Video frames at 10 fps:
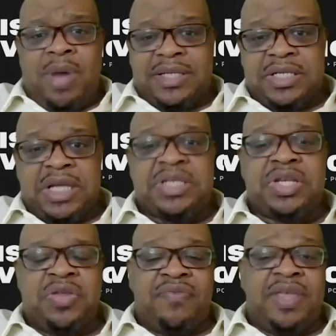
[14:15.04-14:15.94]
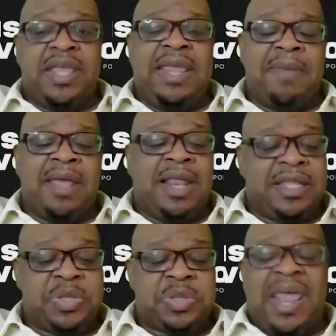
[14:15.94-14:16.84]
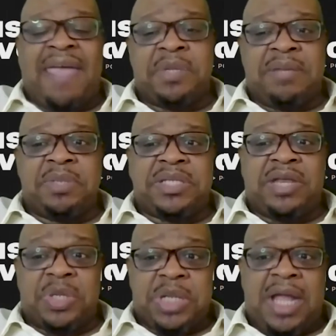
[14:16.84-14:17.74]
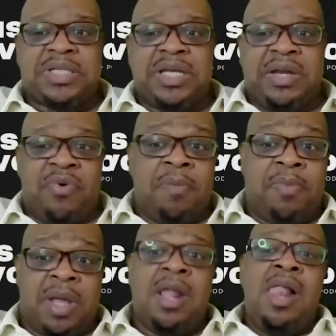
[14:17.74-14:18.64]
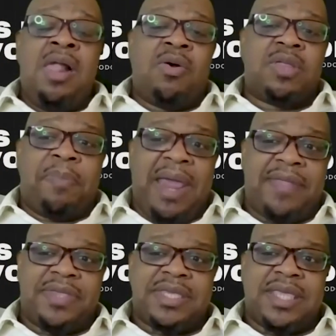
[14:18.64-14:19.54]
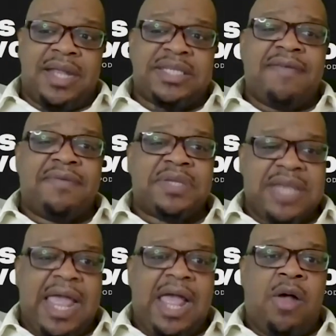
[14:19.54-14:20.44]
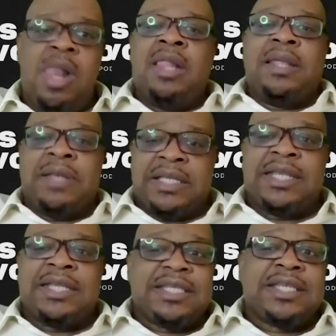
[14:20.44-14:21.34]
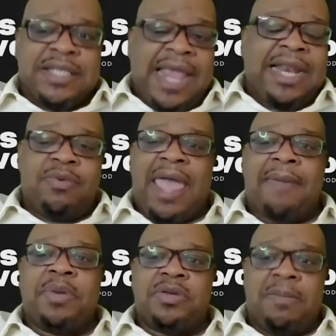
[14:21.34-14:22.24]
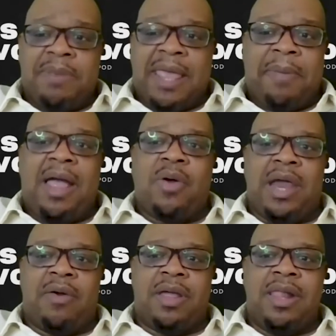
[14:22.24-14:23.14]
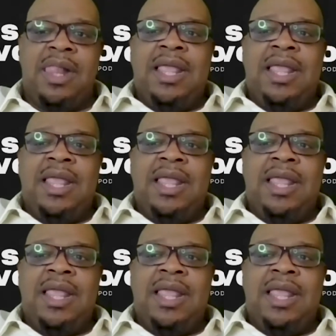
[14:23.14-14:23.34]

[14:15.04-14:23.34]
who I suggested you via email. I think you should have his name is Cedric Johnson. He wrote a book called "The Panthers Cannot Save Us Now." This, this is exactly what happened during the Black Power era: